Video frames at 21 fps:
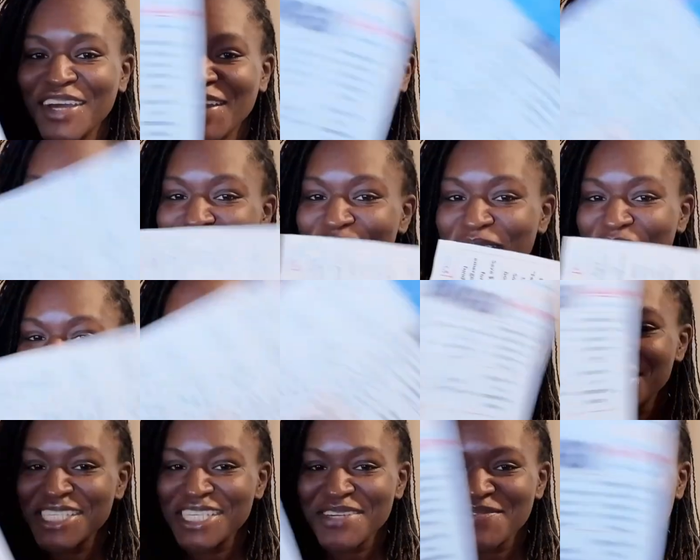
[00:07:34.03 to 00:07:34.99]
gonna be able
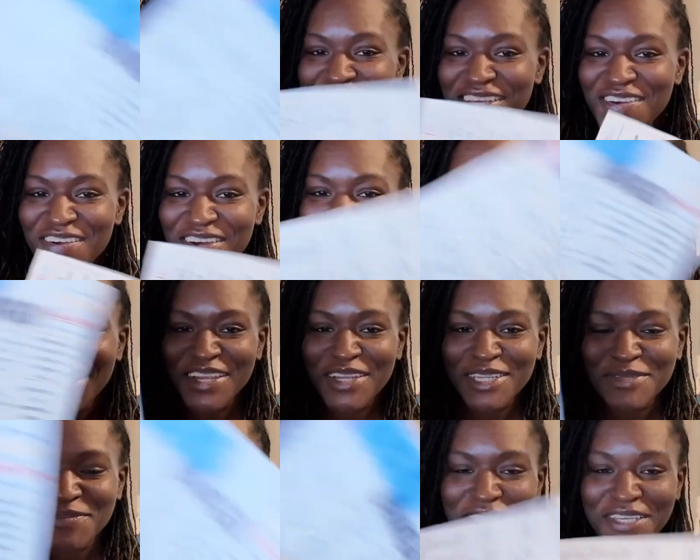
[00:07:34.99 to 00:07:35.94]
to see what's on here
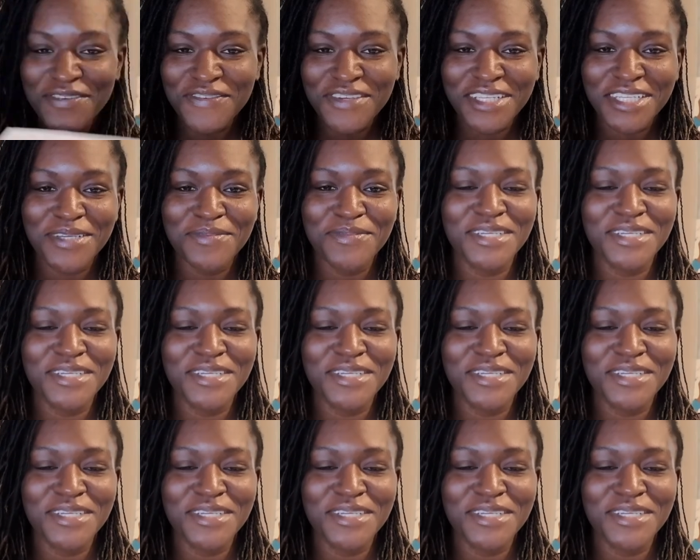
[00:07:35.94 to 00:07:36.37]
specifically